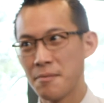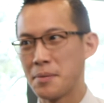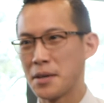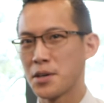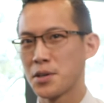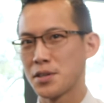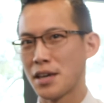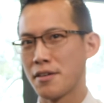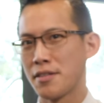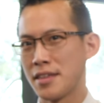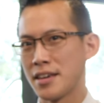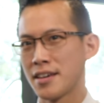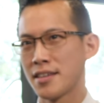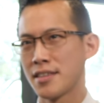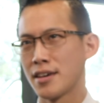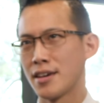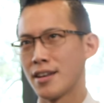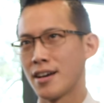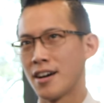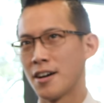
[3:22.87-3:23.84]
because I think
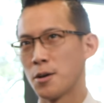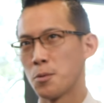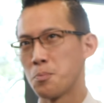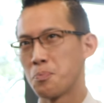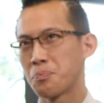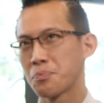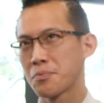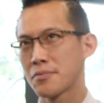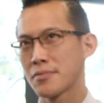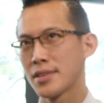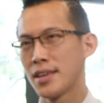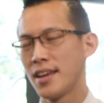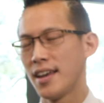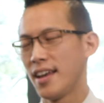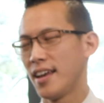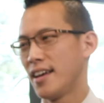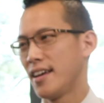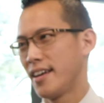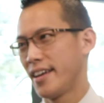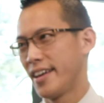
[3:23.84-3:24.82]
that
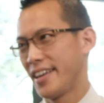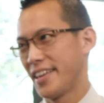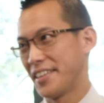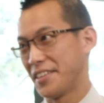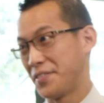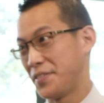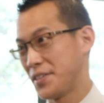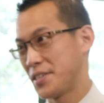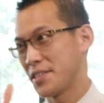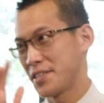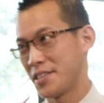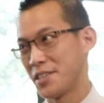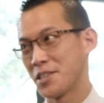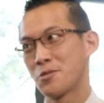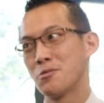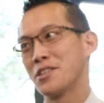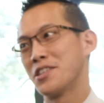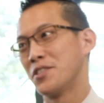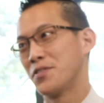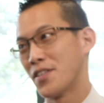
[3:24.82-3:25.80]
the physicist
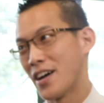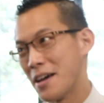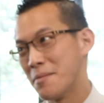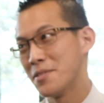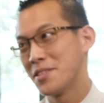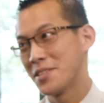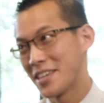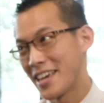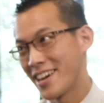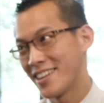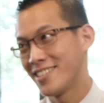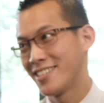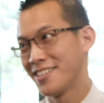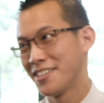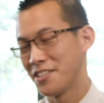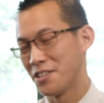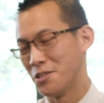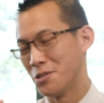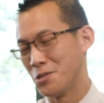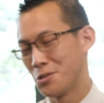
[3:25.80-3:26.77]
Richard Feynman said,
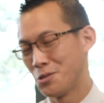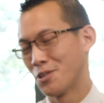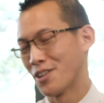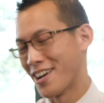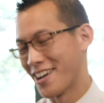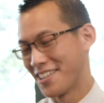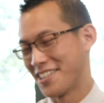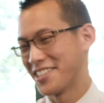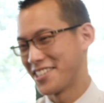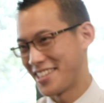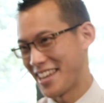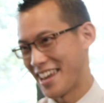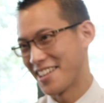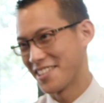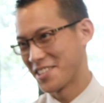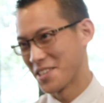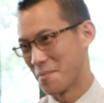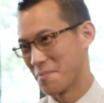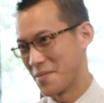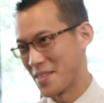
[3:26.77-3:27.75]
you do not
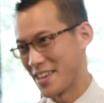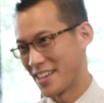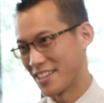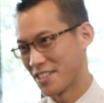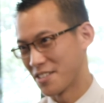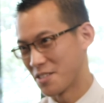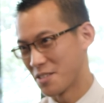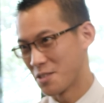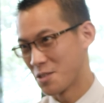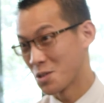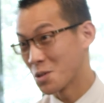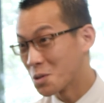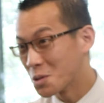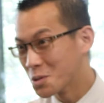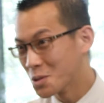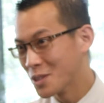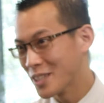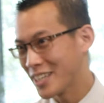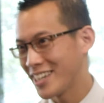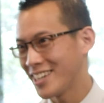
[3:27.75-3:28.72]
understand something
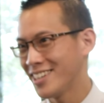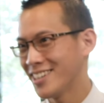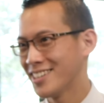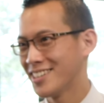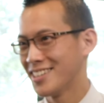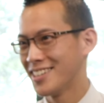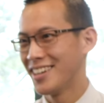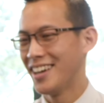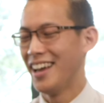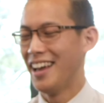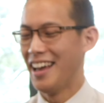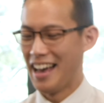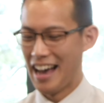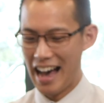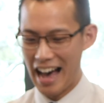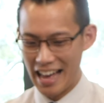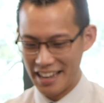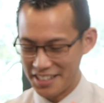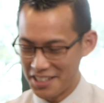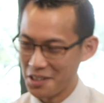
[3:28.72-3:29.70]
truly
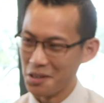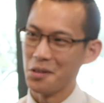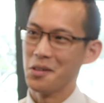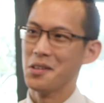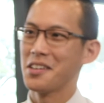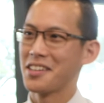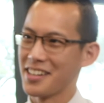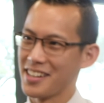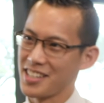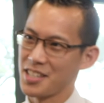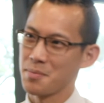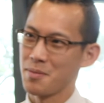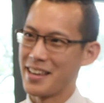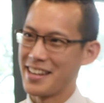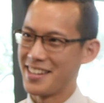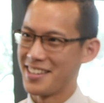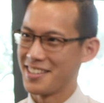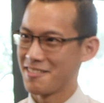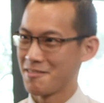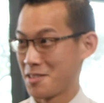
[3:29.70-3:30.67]
until you can
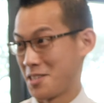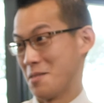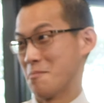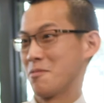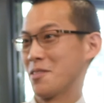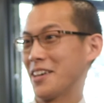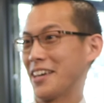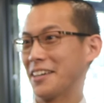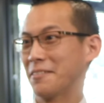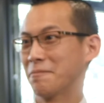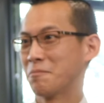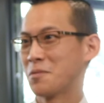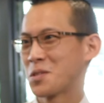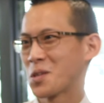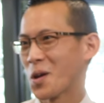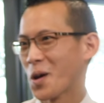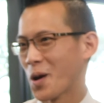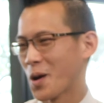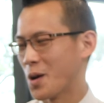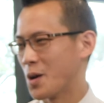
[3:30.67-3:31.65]
explain it simply.
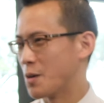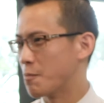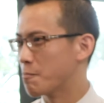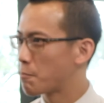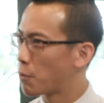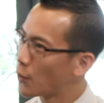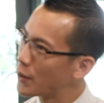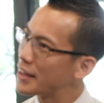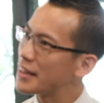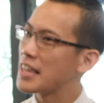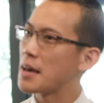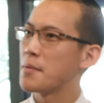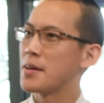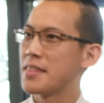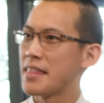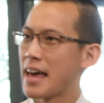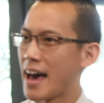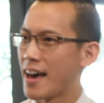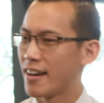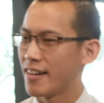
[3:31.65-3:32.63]
So putting them in
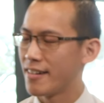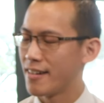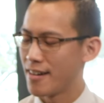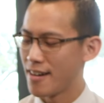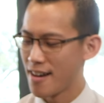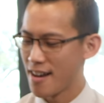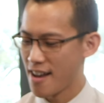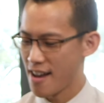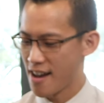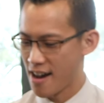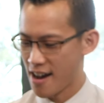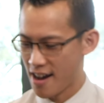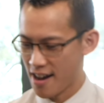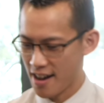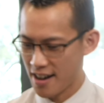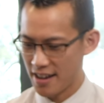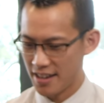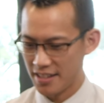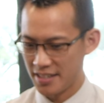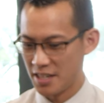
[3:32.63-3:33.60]
that
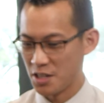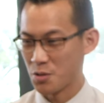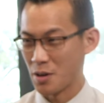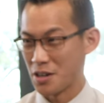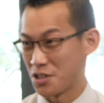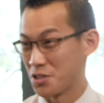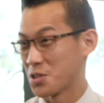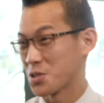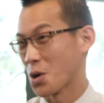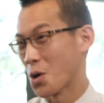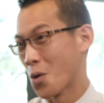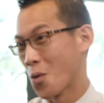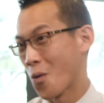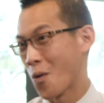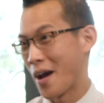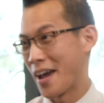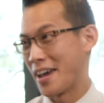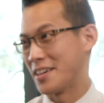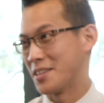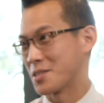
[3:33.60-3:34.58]
situation is
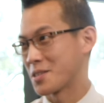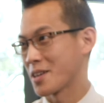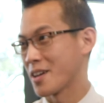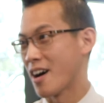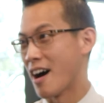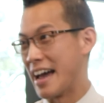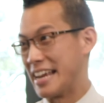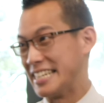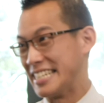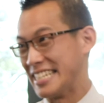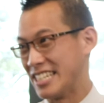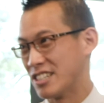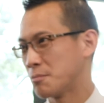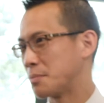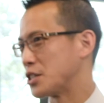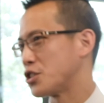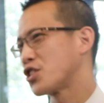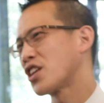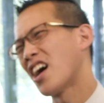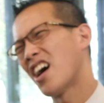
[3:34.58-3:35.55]
always ideal,
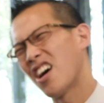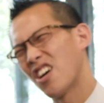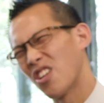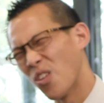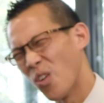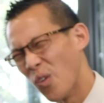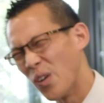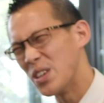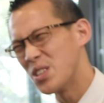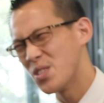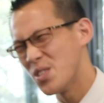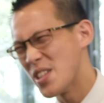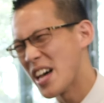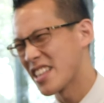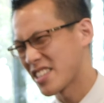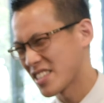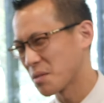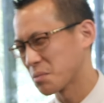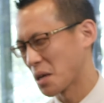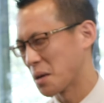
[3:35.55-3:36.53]
but you can't always do
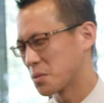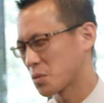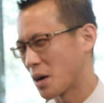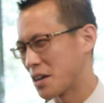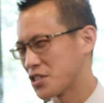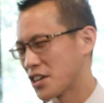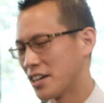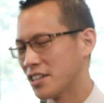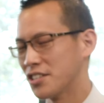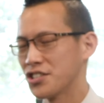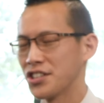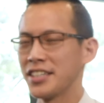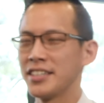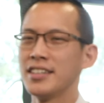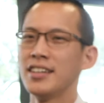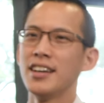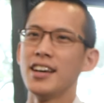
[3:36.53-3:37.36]
that, sometimes quite challenging.